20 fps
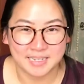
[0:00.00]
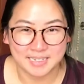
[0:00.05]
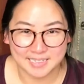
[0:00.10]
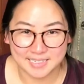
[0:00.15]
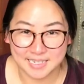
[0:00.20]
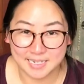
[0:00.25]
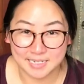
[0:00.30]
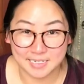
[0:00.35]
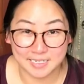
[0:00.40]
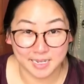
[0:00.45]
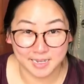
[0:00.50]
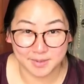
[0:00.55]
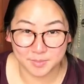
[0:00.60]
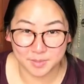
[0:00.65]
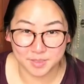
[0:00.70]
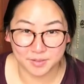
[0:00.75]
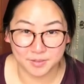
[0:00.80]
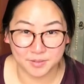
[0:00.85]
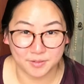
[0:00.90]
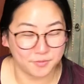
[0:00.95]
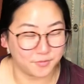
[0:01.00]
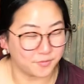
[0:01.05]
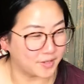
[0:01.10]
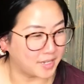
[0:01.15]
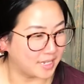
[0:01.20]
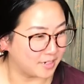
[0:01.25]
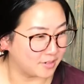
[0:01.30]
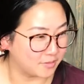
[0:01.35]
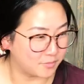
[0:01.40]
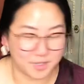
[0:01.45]
take time to
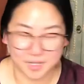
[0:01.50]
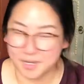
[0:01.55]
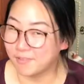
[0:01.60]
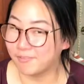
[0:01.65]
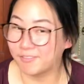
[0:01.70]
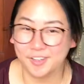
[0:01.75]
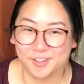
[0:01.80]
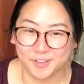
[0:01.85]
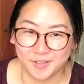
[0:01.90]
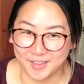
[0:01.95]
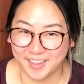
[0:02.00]
find whatever you